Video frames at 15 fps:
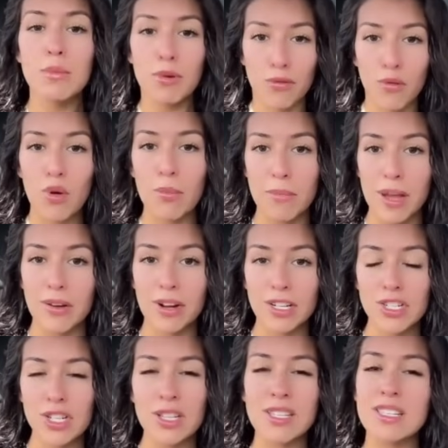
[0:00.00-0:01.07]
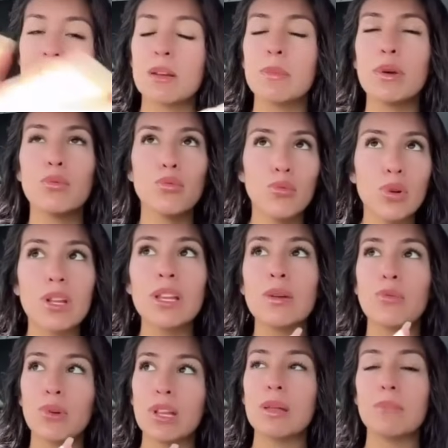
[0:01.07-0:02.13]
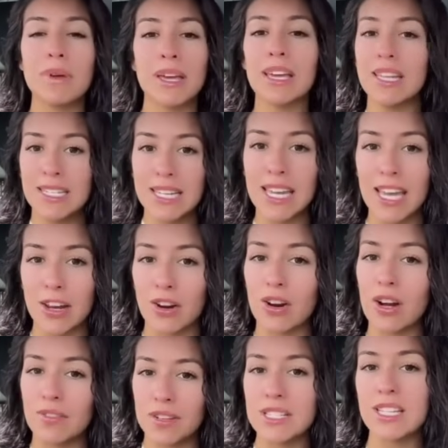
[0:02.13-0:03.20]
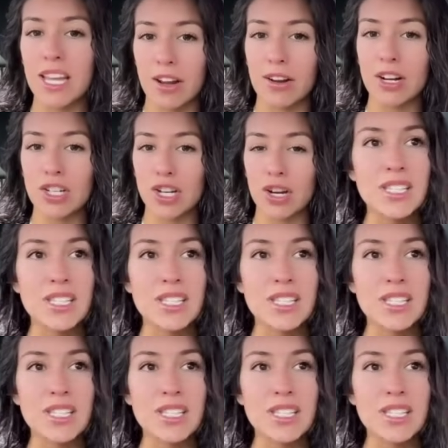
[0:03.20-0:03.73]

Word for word: Before marriage, this is going to be a really, really big indicator of his character.